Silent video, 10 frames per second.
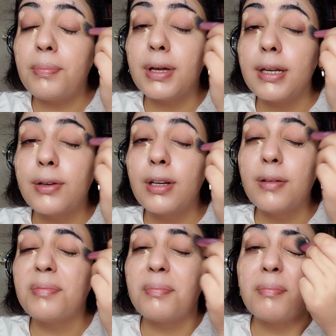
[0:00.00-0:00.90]

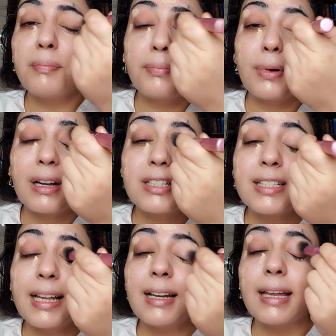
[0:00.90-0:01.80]
particular brush
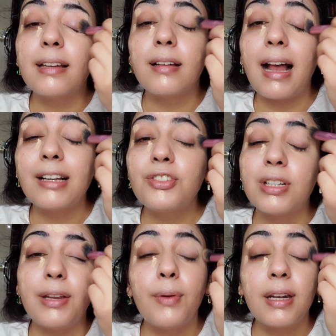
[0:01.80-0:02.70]
set like
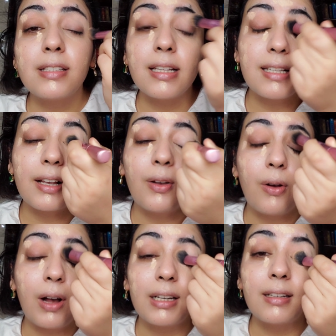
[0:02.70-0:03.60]
actually when since i
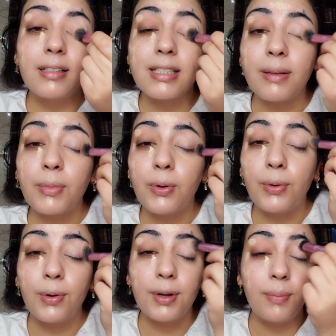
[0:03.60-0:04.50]
got some
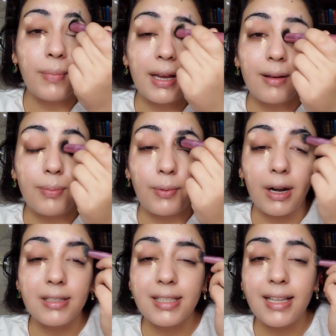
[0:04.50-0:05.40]
good makeup
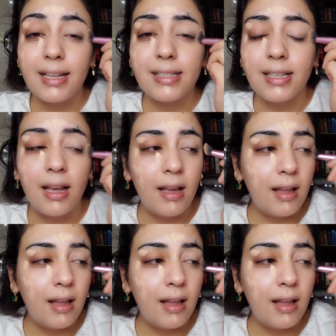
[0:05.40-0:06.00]
brush sets